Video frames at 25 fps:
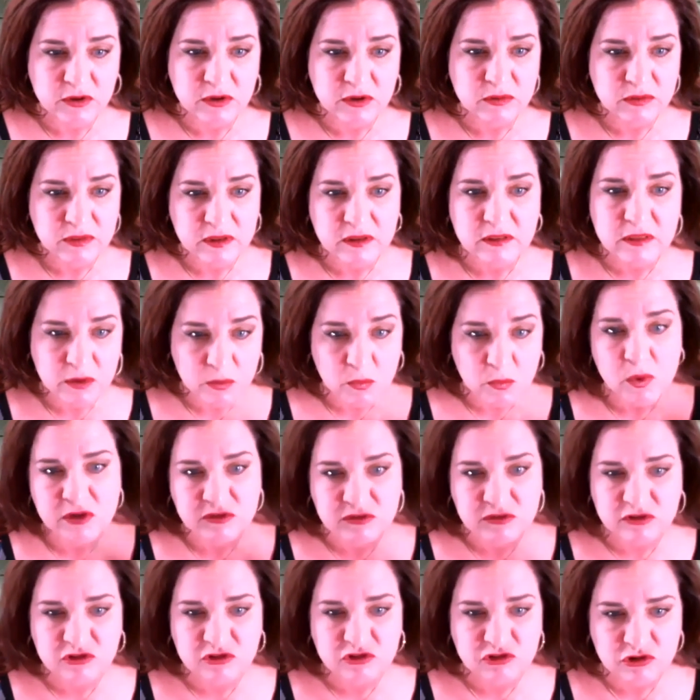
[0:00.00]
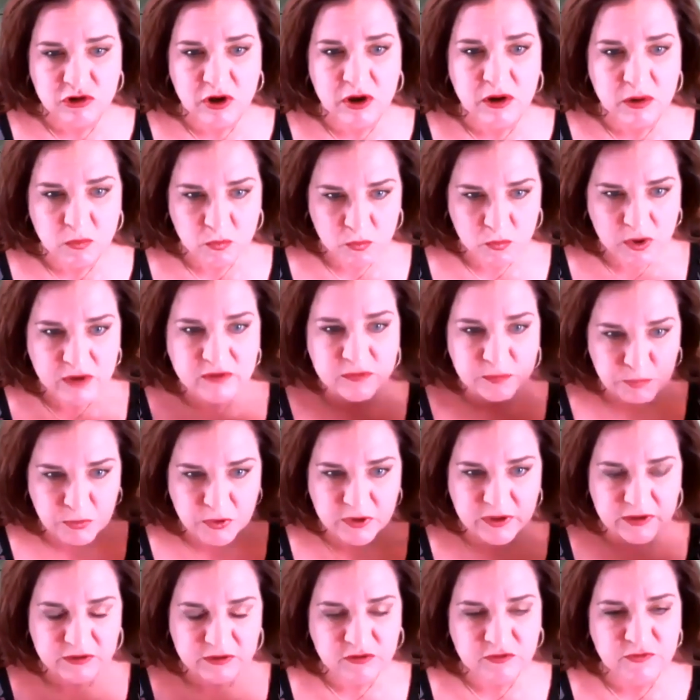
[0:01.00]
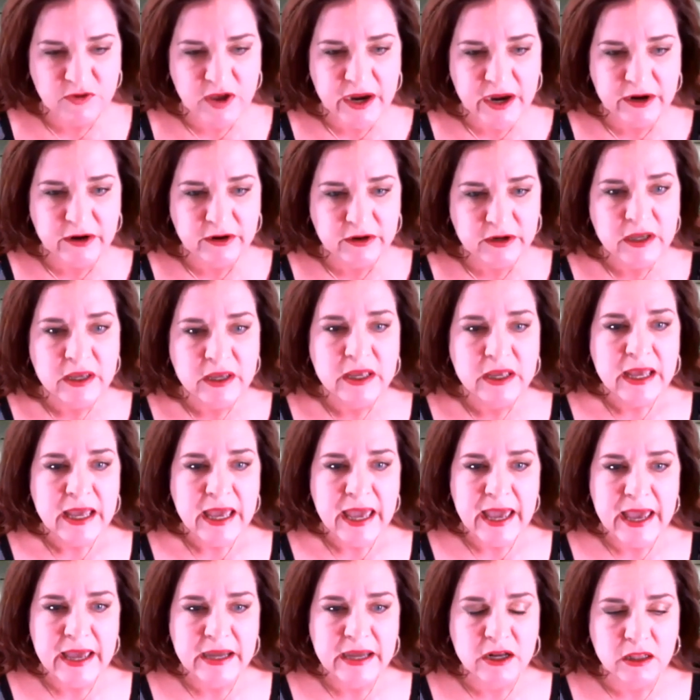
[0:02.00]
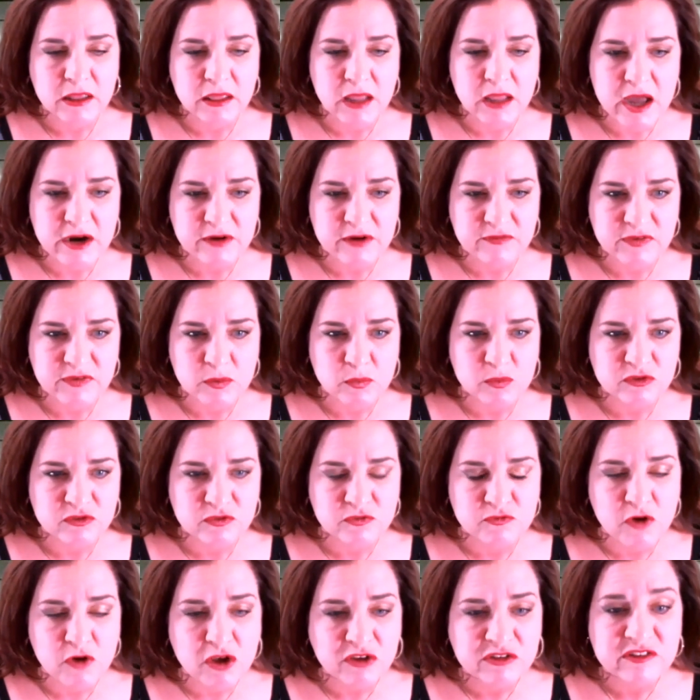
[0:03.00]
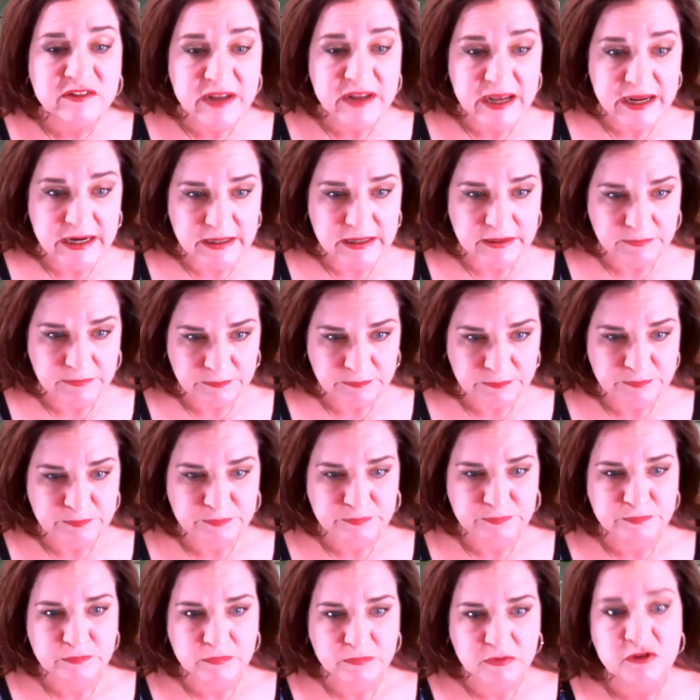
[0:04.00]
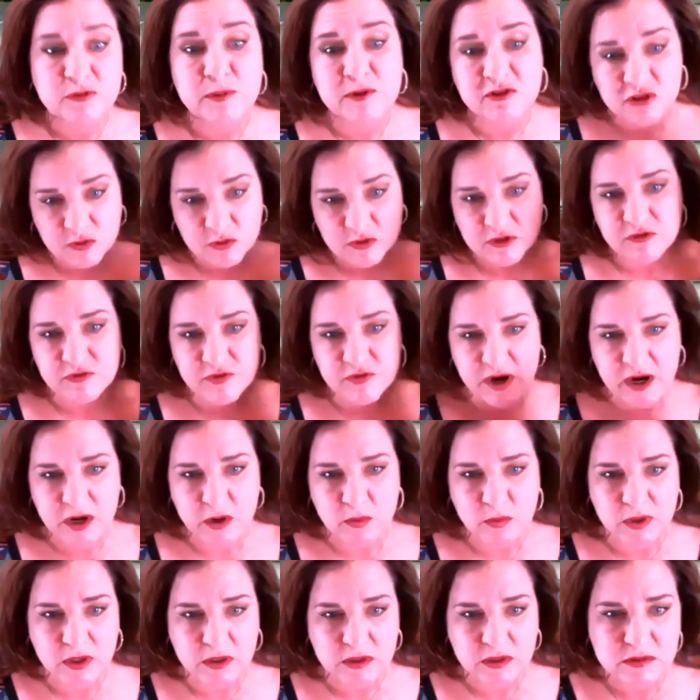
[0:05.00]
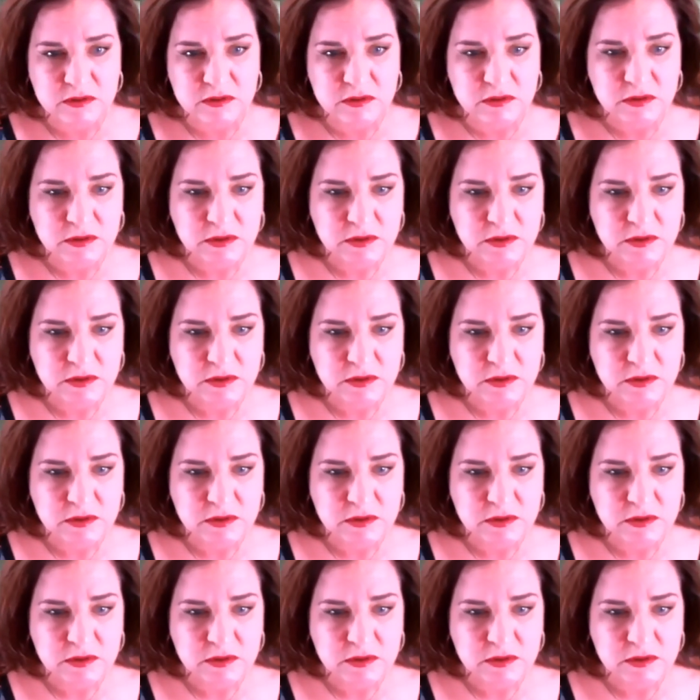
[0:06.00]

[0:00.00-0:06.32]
you that there was was bullets fired. And a lot of it was false data, especially with the fireworks.